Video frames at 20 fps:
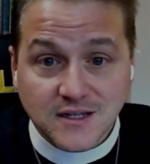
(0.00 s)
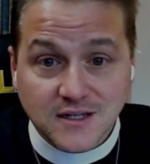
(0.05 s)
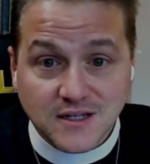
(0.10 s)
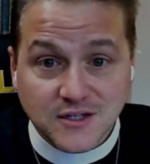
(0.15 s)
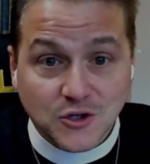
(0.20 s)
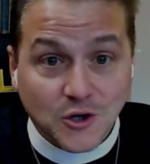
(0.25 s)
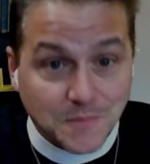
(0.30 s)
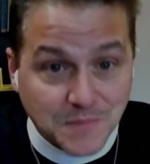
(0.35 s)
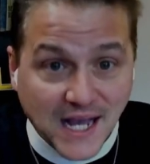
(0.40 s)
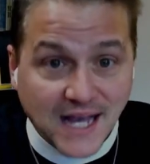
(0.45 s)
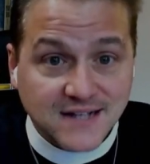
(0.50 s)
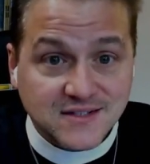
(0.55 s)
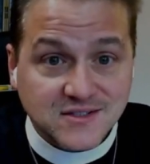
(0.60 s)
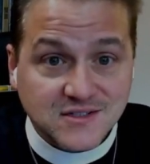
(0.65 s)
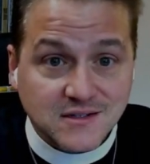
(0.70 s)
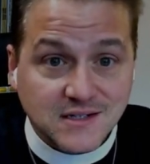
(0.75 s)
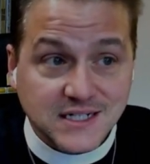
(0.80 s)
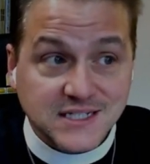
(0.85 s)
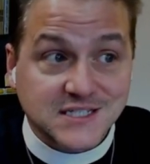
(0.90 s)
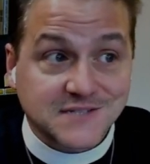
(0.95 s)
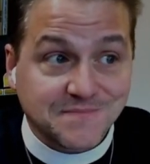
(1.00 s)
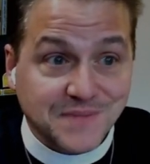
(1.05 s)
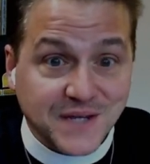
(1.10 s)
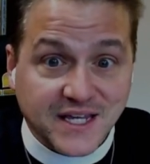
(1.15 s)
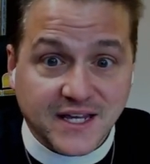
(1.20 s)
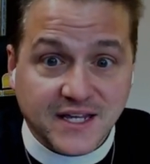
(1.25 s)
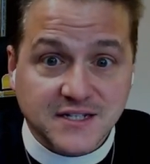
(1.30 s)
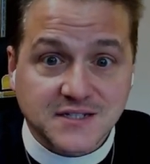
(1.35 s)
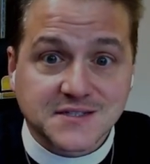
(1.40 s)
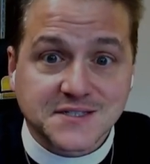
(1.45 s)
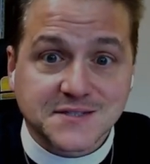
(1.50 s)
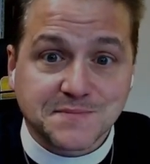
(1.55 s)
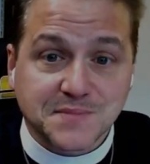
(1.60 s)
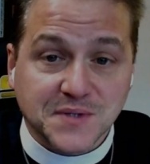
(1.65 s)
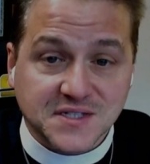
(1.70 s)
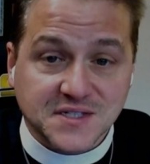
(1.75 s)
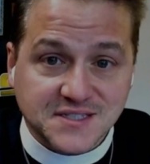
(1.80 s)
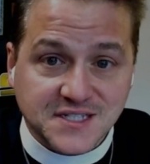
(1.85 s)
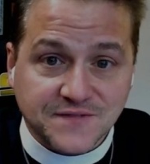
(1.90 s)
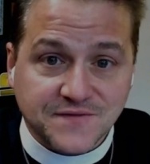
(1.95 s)
Your pastor is speaking
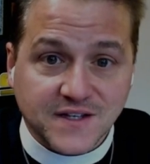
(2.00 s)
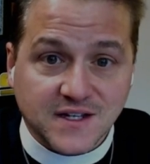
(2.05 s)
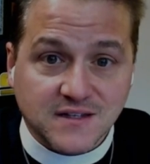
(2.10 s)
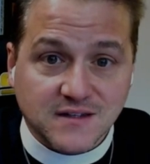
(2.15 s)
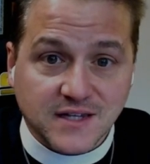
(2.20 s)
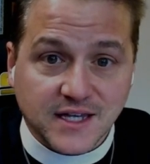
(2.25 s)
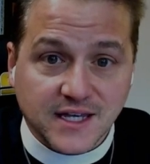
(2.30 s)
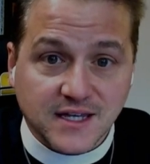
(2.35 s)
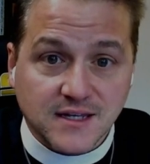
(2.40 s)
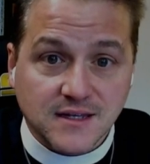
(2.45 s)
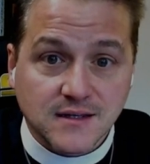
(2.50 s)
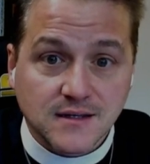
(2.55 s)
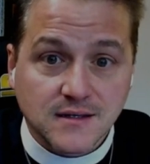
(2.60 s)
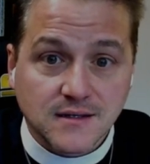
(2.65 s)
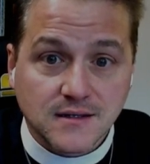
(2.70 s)
specifically